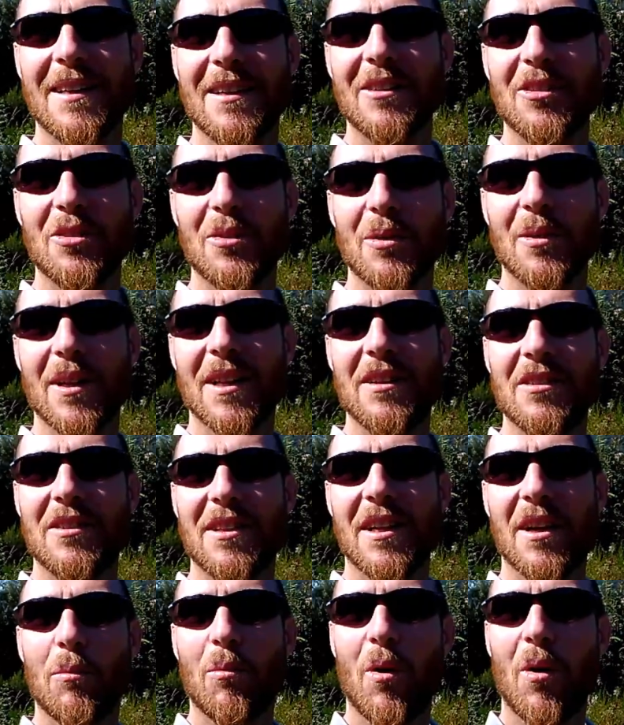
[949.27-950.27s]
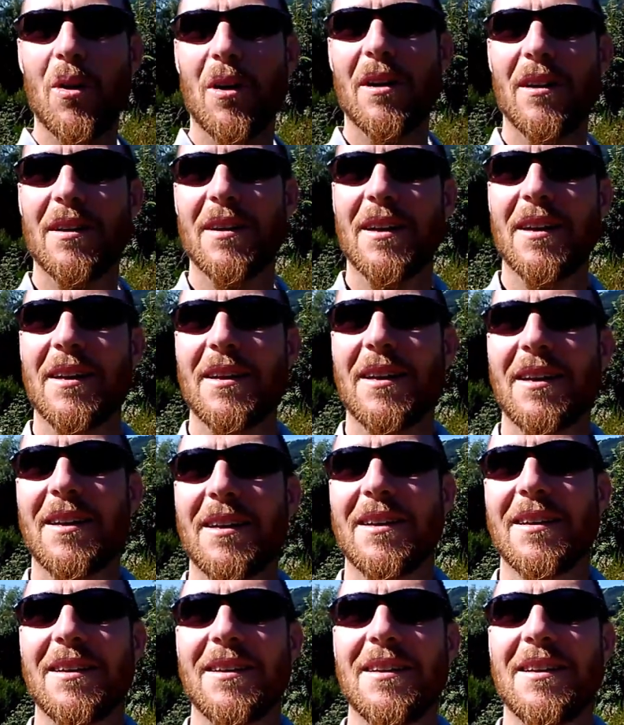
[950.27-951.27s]
So let's take a walk and
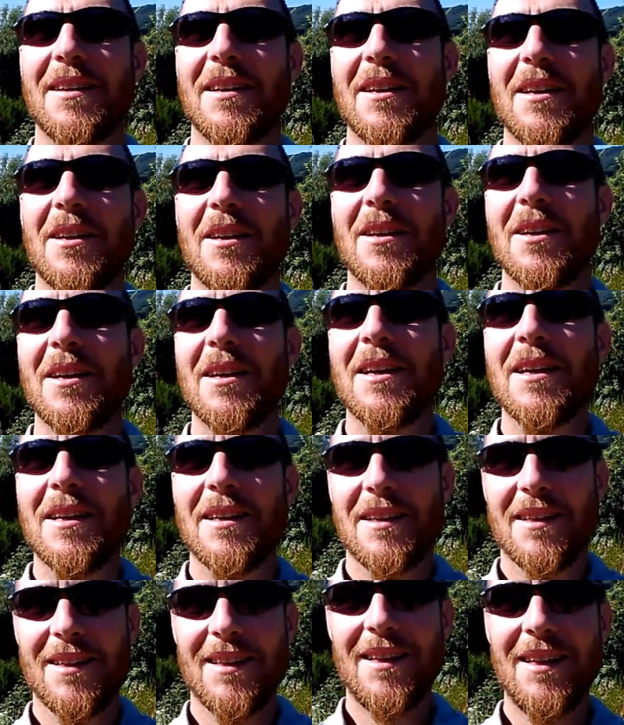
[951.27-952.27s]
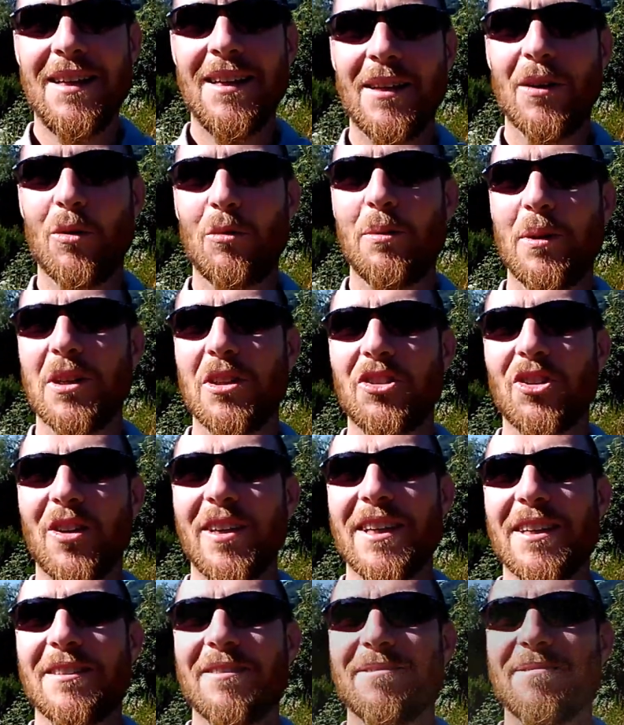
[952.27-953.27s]
hope you enjoy
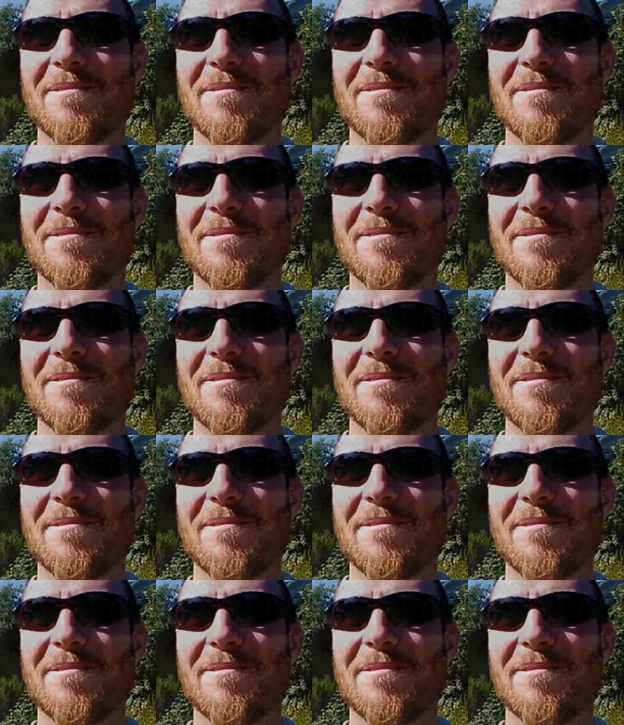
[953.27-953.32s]
it.